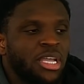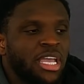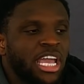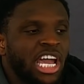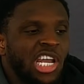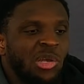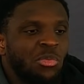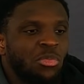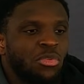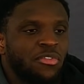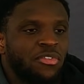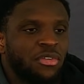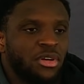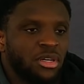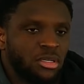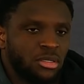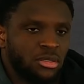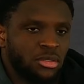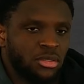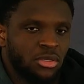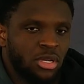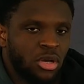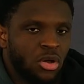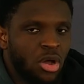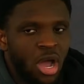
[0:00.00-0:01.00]
accountable
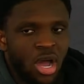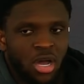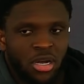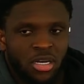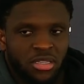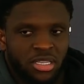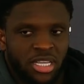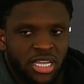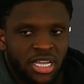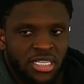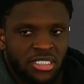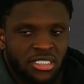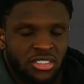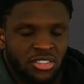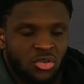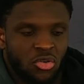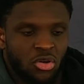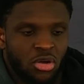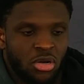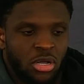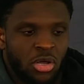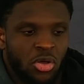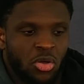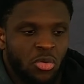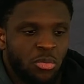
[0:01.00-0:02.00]
for, you know, all the things that's
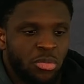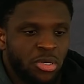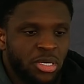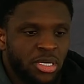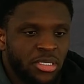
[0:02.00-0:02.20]
going on.